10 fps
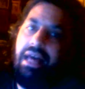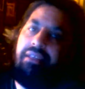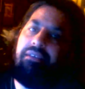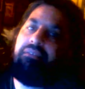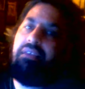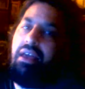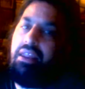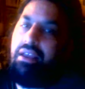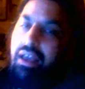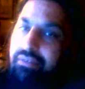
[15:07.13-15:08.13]
as exciting
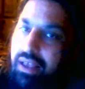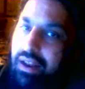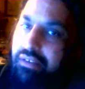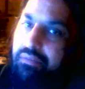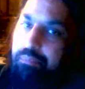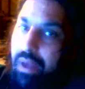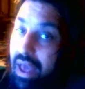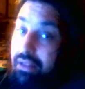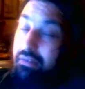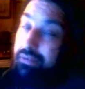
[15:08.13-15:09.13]
as I'd
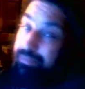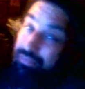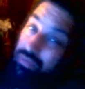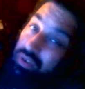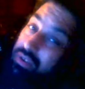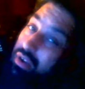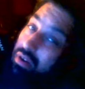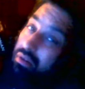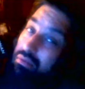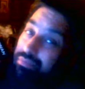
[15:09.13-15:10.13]
expect.
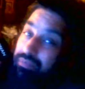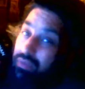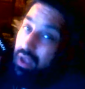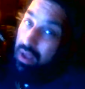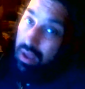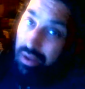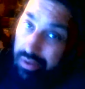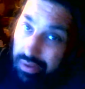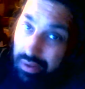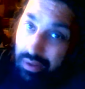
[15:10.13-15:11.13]
So
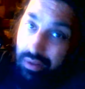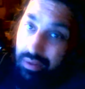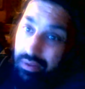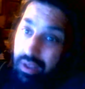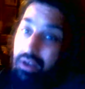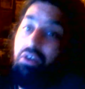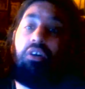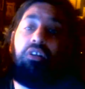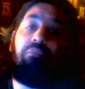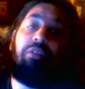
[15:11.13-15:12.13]
they could
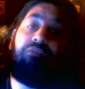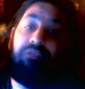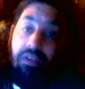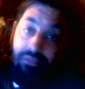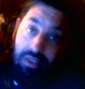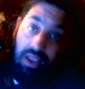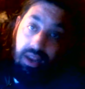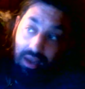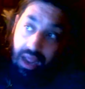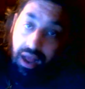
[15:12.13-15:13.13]
have been
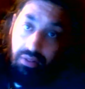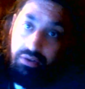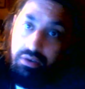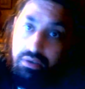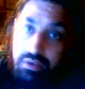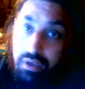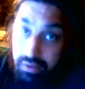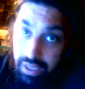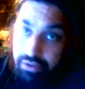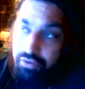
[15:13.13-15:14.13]
$15
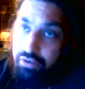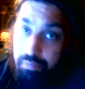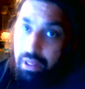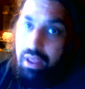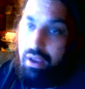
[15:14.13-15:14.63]
collector's playing